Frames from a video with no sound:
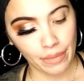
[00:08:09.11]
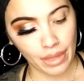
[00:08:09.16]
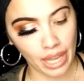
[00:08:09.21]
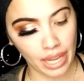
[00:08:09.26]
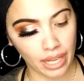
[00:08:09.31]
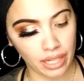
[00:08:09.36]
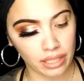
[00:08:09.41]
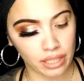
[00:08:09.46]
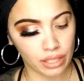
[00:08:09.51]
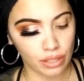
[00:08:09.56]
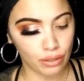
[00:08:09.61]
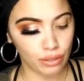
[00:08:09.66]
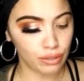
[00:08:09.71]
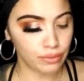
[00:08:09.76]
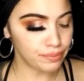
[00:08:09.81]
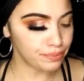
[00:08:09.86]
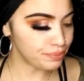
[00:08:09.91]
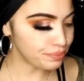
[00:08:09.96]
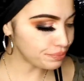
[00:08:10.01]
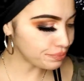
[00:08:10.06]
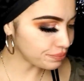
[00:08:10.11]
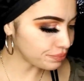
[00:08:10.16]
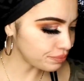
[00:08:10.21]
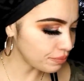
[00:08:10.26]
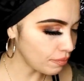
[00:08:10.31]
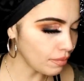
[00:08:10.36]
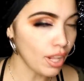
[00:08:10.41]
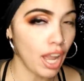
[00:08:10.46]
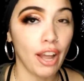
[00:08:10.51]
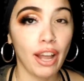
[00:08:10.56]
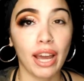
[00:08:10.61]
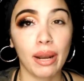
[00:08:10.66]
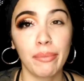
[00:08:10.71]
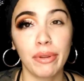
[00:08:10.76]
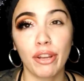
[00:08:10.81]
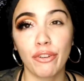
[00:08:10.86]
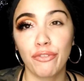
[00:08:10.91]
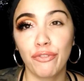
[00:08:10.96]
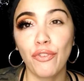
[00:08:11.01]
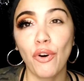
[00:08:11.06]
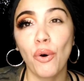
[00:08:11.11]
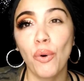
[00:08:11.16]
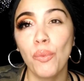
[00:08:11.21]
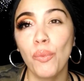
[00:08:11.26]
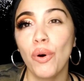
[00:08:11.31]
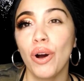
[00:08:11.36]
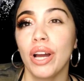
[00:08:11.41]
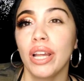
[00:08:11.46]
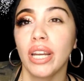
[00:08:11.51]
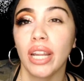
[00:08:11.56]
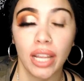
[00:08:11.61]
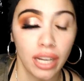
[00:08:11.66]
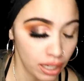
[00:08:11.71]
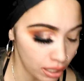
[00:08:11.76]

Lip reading: hand soap. I got me a foam one and